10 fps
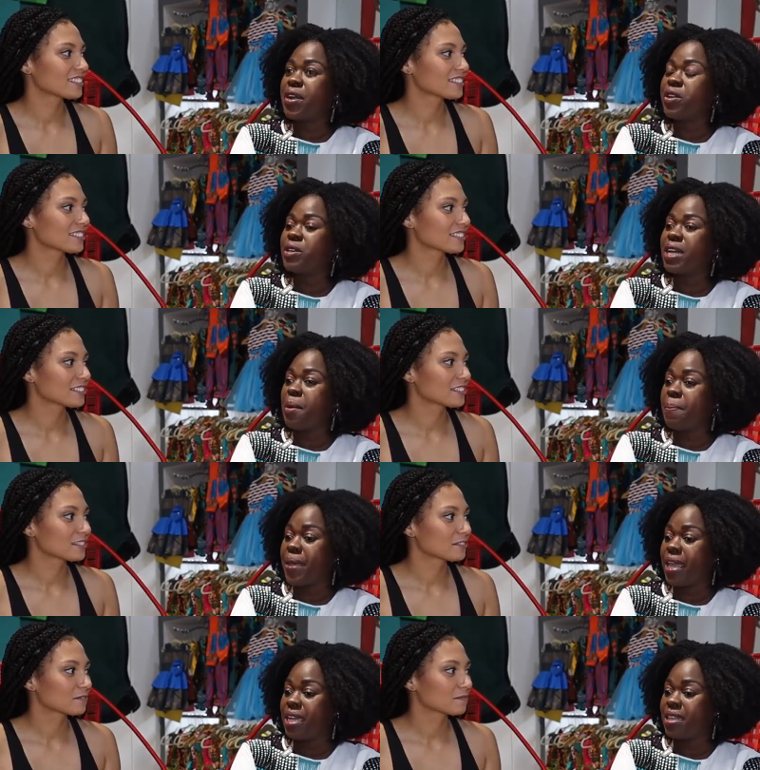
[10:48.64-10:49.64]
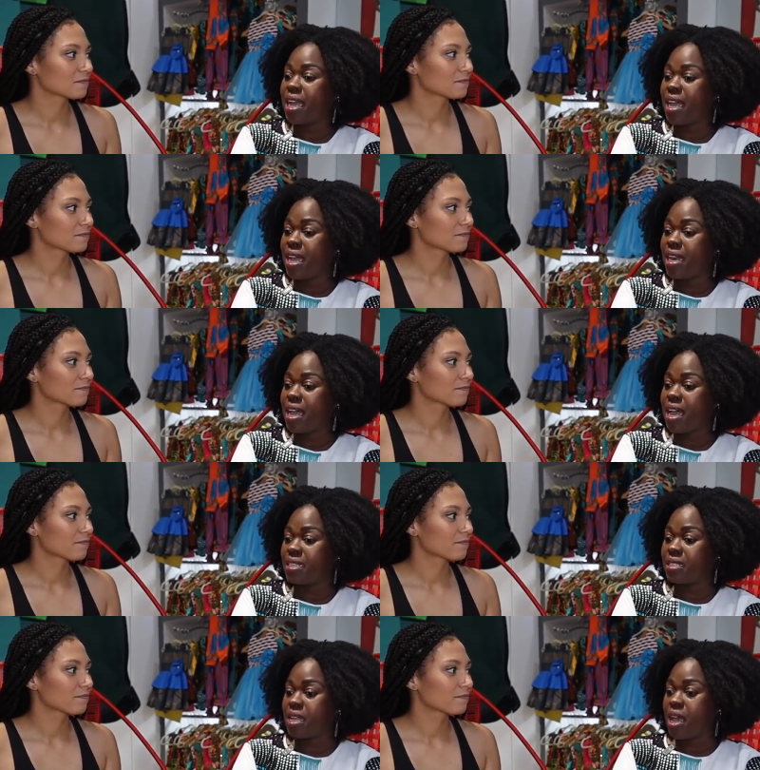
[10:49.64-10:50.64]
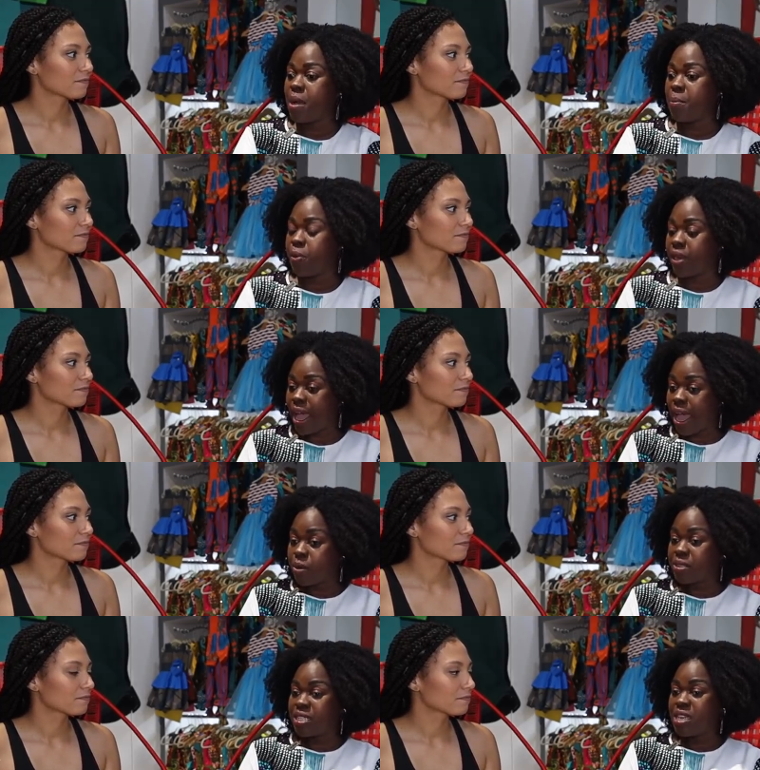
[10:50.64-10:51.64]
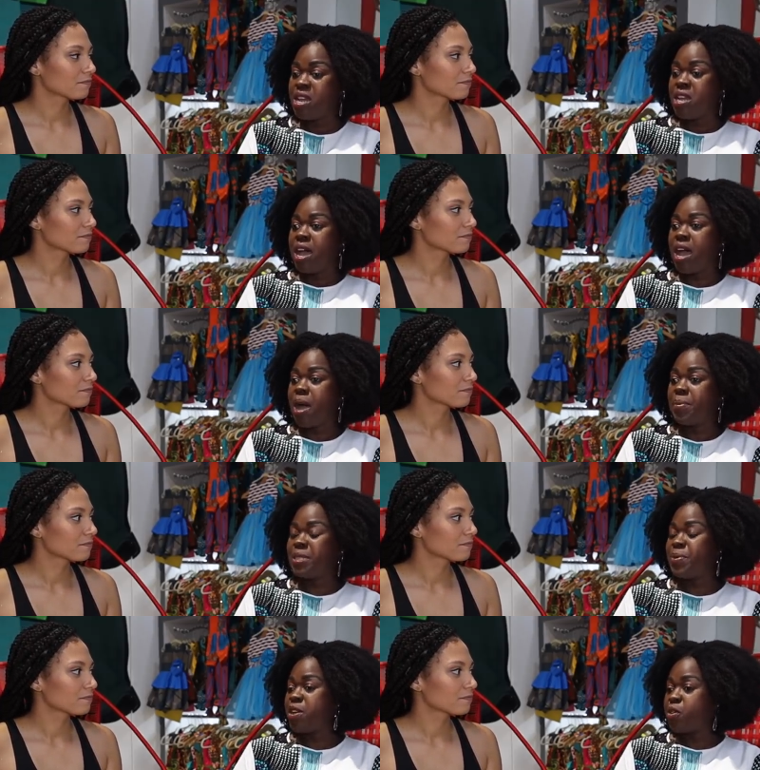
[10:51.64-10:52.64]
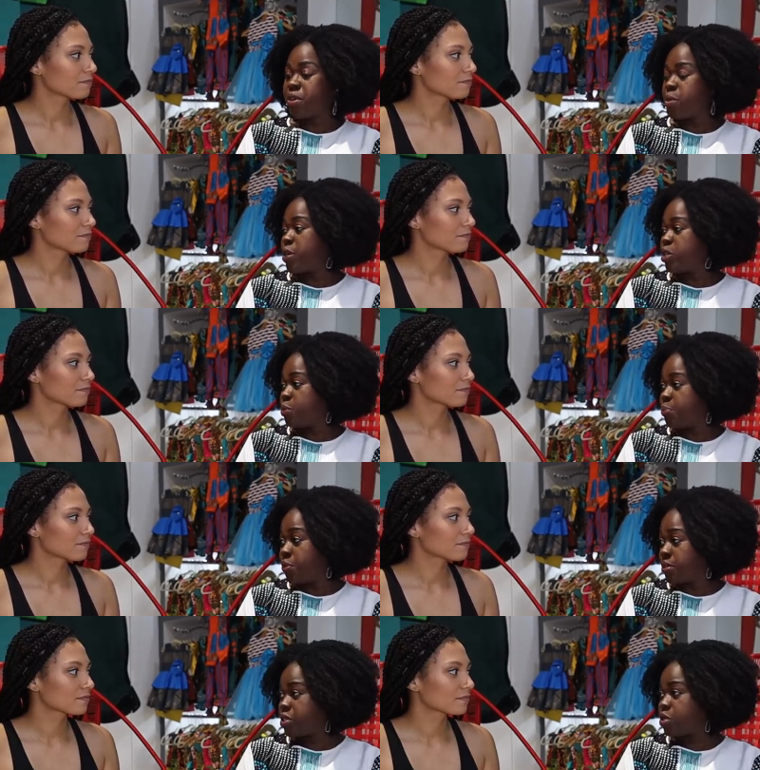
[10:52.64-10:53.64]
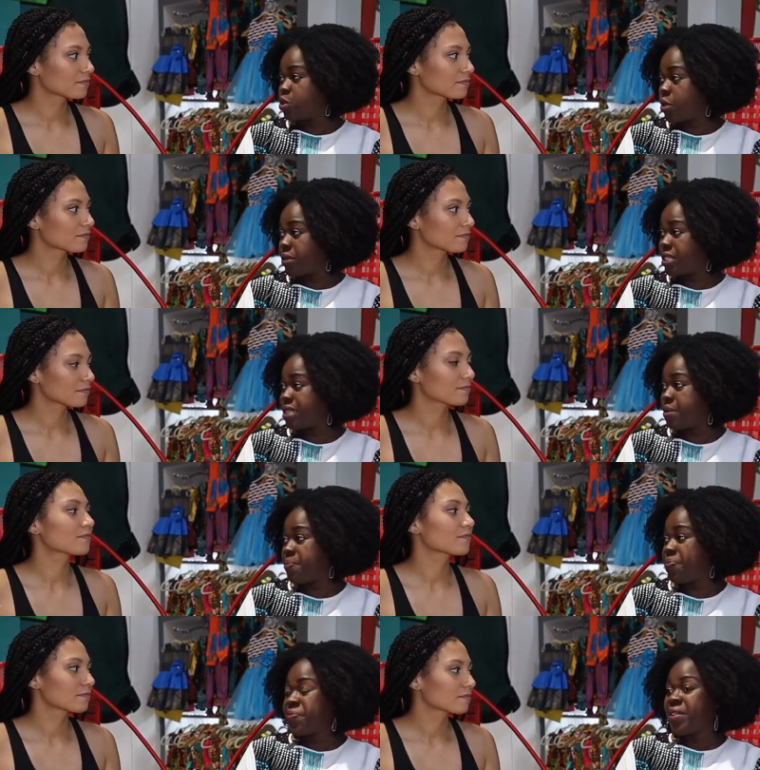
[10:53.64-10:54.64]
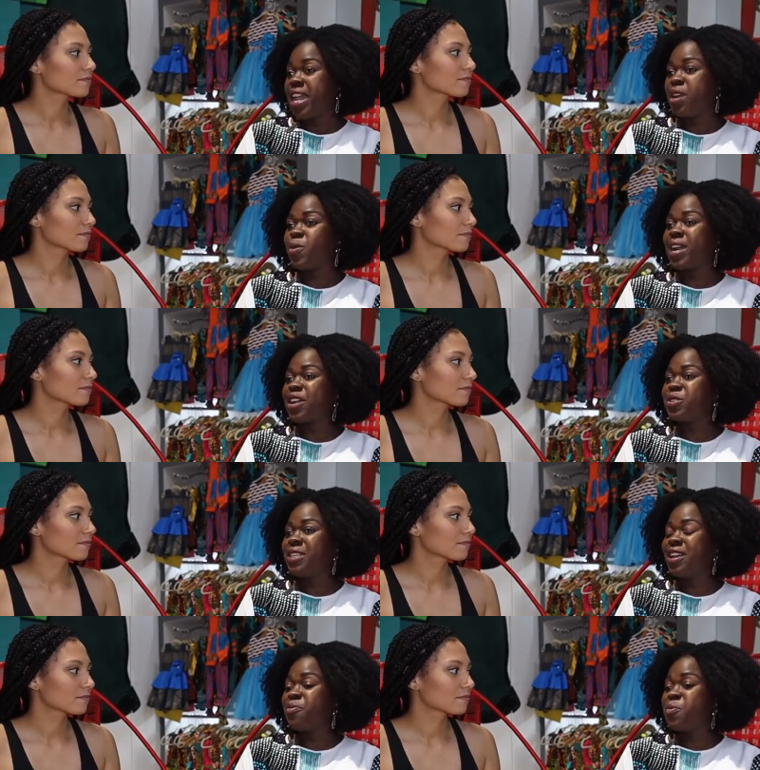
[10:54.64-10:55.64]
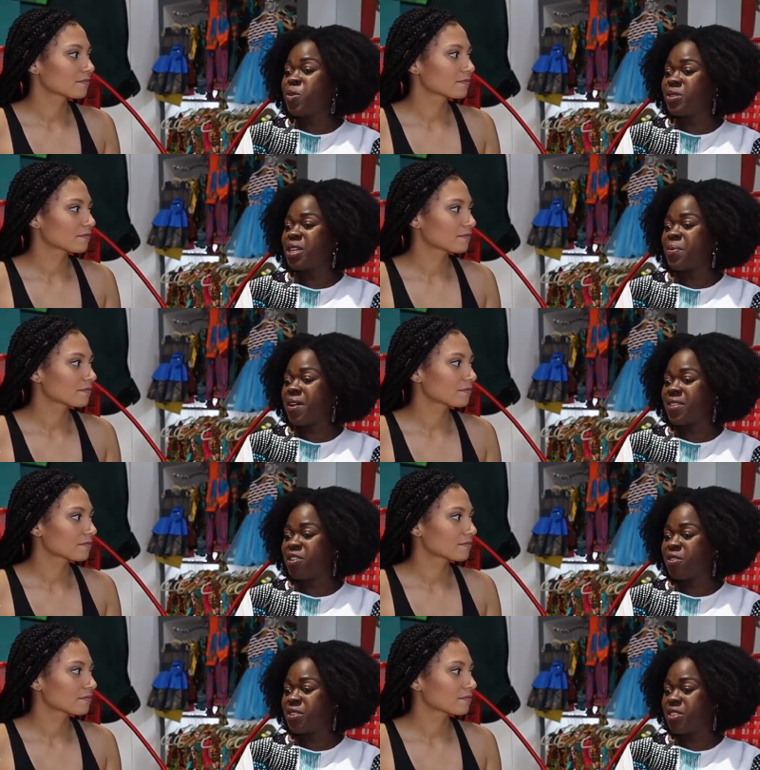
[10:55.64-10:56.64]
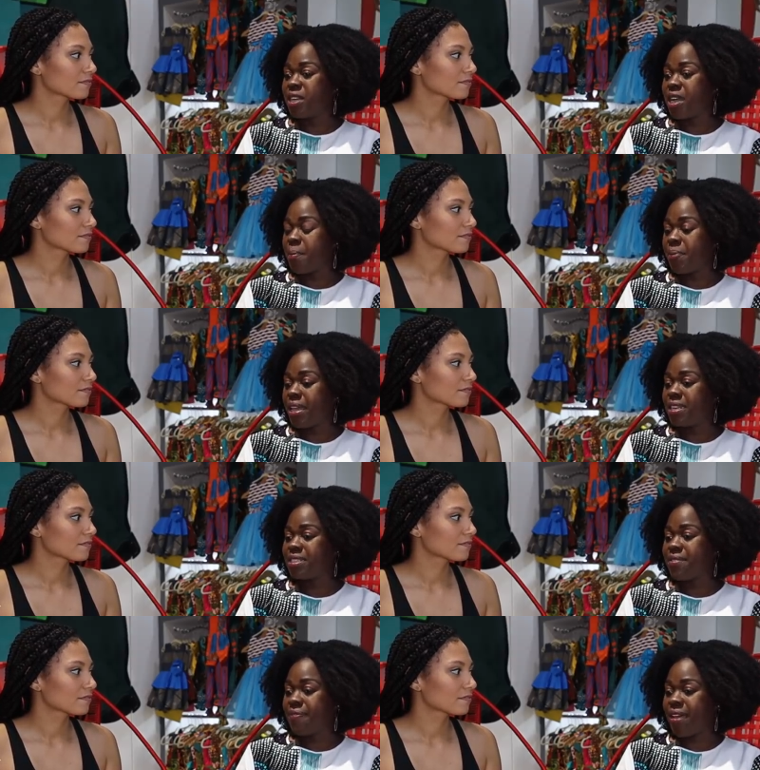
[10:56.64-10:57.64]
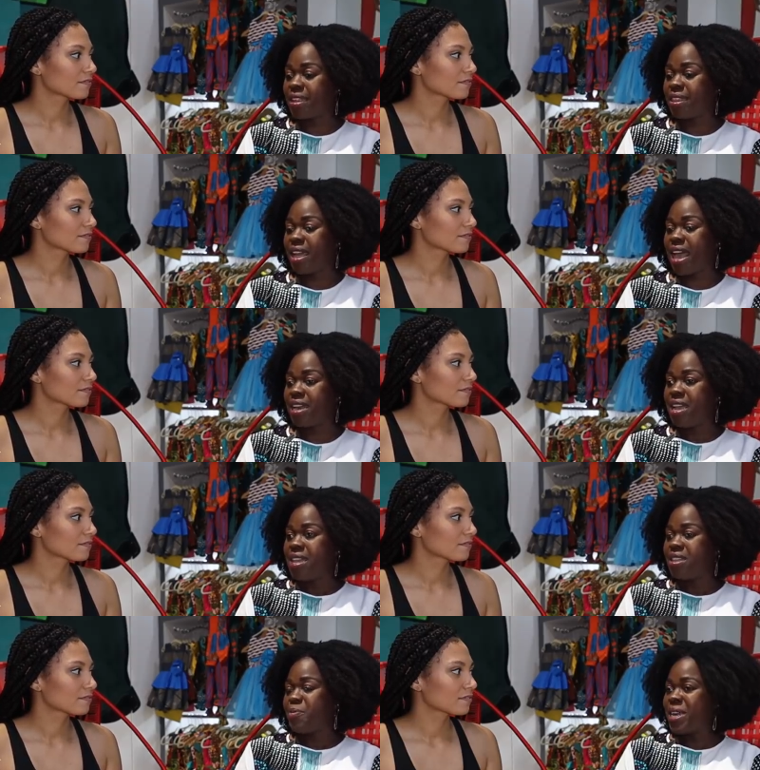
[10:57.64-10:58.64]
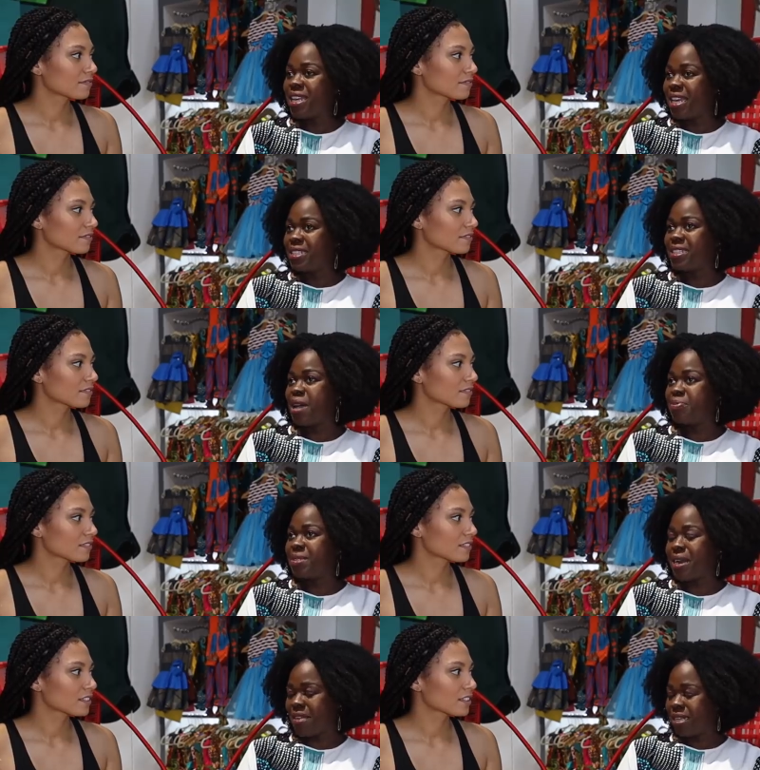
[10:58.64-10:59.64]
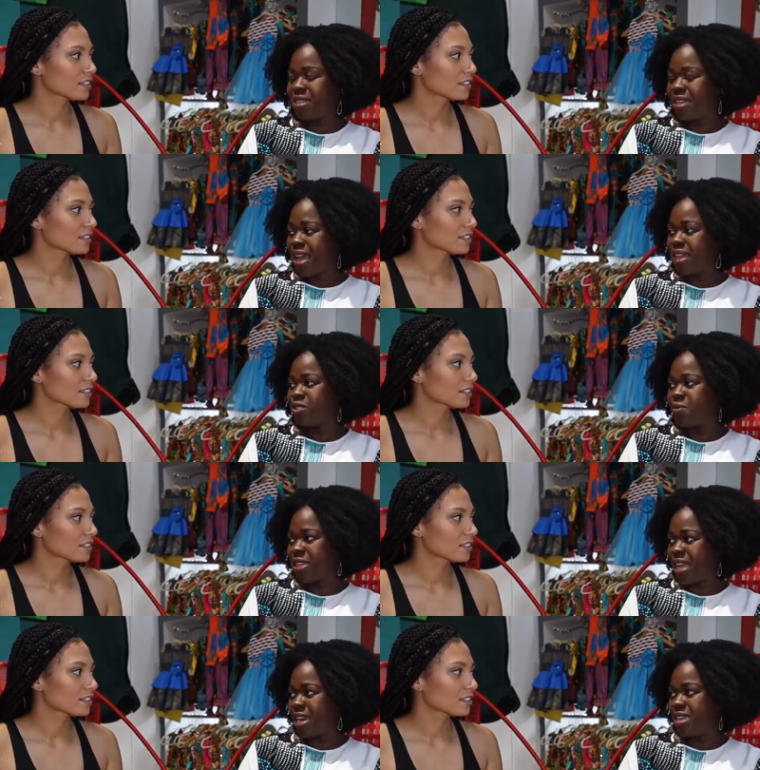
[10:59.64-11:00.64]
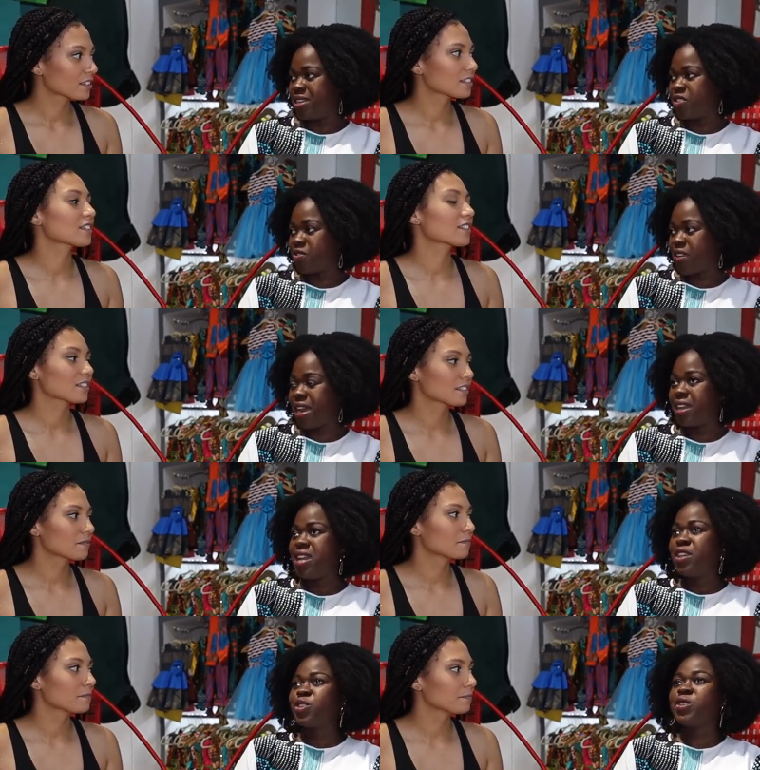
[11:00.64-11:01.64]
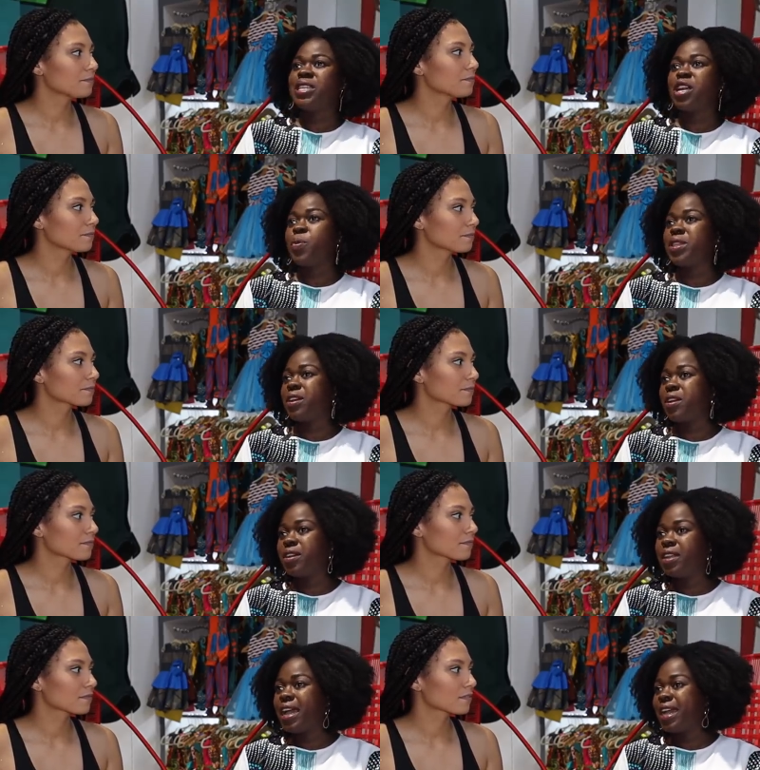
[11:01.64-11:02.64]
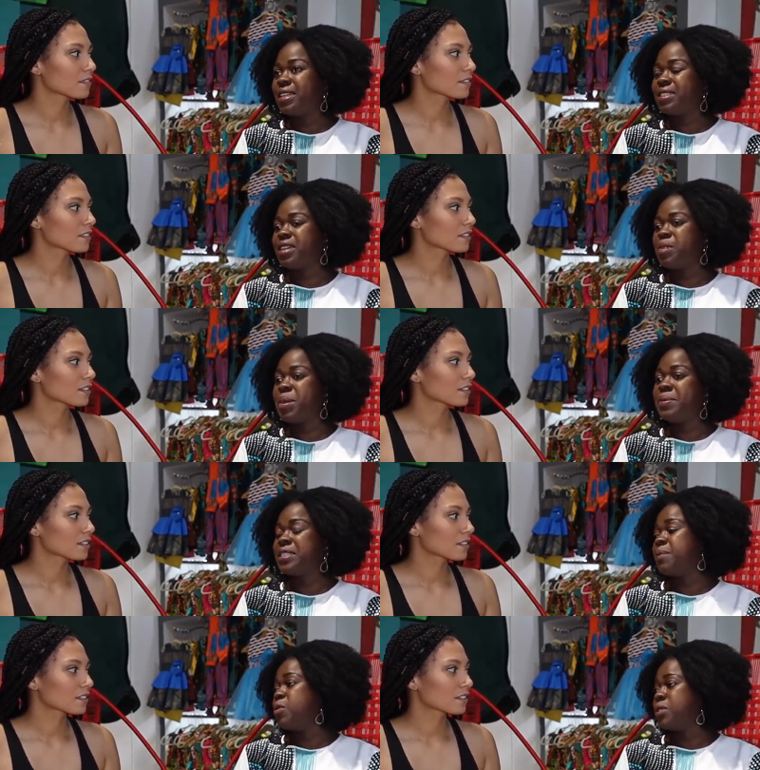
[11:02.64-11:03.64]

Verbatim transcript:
Speaker 1: a very good campaign that Ghana has put out. It's been a great way to boost tourism. And what I actually love most about the Year of Return campaign is the fact that the money ends up directly in the hands of the Ghanaians, right? So take away the airlines and maybe some